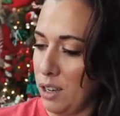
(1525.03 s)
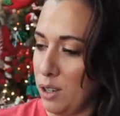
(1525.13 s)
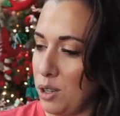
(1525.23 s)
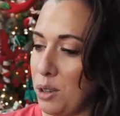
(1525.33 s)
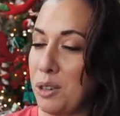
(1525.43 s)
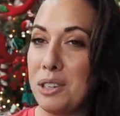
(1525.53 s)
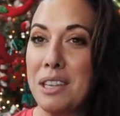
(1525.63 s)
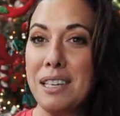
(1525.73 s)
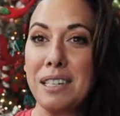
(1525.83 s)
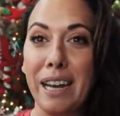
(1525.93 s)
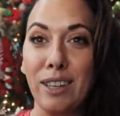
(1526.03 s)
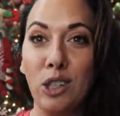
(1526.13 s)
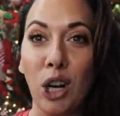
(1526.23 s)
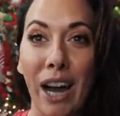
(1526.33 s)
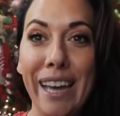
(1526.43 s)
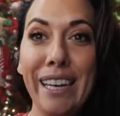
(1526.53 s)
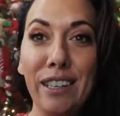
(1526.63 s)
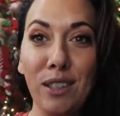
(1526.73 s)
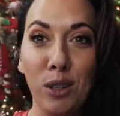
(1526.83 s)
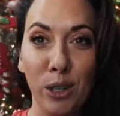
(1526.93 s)
So there's these like
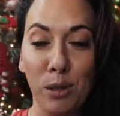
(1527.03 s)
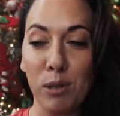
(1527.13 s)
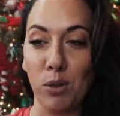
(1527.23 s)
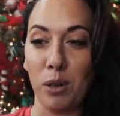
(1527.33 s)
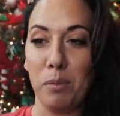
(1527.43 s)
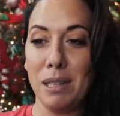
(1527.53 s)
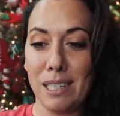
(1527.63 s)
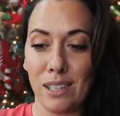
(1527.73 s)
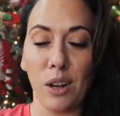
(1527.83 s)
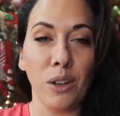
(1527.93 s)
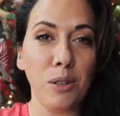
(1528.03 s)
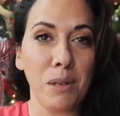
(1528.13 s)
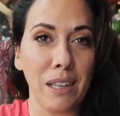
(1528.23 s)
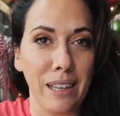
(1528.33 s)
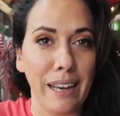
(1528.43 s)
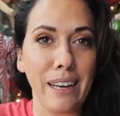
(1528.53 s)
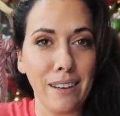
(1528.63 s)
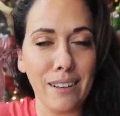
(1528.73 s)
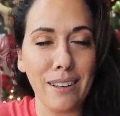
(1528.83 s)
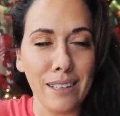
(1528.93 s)
giant Christmas ornaments that's ultimately like,
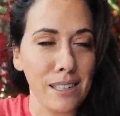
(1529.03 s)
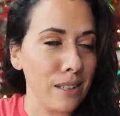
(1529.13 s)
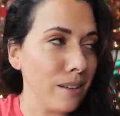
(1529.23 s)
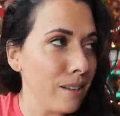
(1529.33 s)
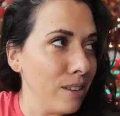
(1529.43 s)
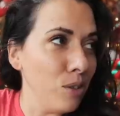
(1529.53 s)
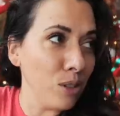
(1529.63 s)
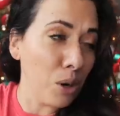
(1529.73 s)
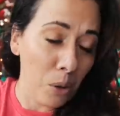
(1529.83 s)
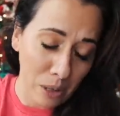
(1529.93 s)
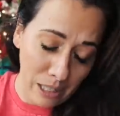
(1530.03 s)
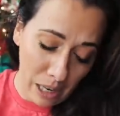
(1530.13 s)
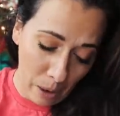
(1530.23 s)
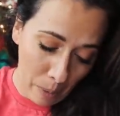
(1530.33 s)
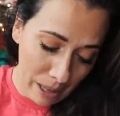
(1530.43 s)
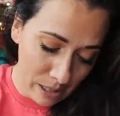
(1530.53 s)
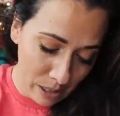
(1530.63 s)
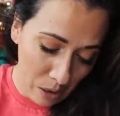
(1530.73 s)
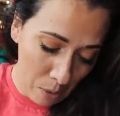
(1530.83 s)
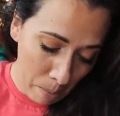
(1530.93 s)
listen, you could totally DIY this
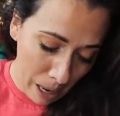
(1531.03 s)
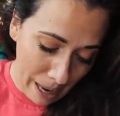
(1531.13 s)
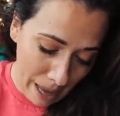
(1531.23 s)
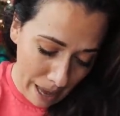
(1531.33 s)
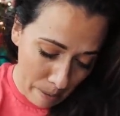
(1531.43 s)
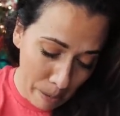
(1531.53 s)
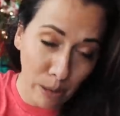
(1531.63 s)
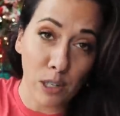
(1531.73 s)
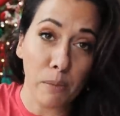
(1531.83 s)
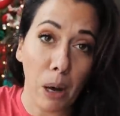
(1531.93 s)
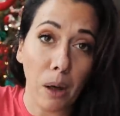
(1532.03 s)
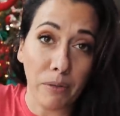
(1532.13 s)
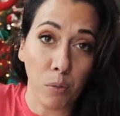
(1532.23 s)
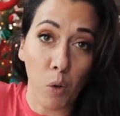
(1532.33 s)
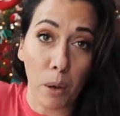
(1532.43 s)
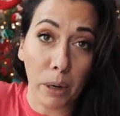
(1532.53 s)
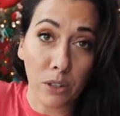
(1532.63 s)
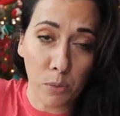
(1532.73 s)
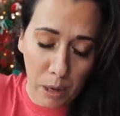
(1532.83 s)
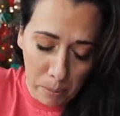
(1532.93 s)
and go buy a bouncy ball from Walmart
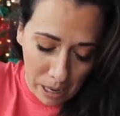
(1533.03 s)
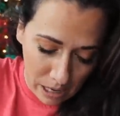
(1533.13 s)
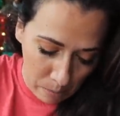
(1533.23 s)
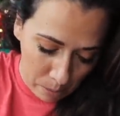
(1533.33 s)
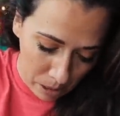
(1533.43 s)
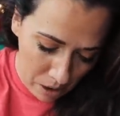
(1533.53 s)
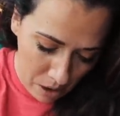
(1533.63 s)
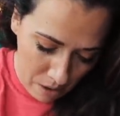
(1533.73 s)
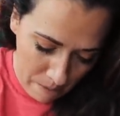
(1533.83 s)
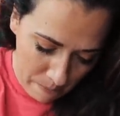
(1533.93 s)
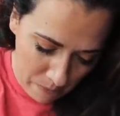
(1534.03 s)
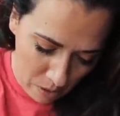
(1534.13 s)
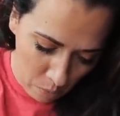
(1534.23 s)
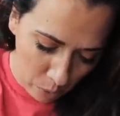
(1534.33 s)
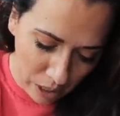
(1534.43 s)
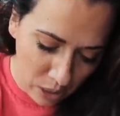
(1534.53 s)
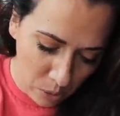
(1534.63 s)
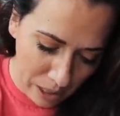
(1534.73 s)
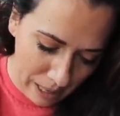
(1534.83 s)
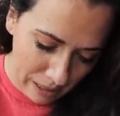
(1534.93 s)
and spray paint it, but we're not
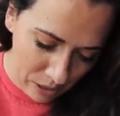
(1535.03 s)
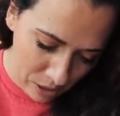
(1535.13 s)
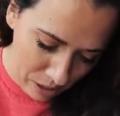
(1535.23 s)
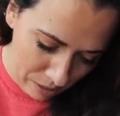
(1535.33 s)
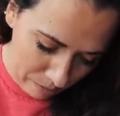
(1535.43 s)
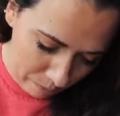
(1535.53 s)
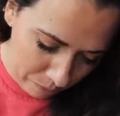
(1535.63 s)
doing that this year.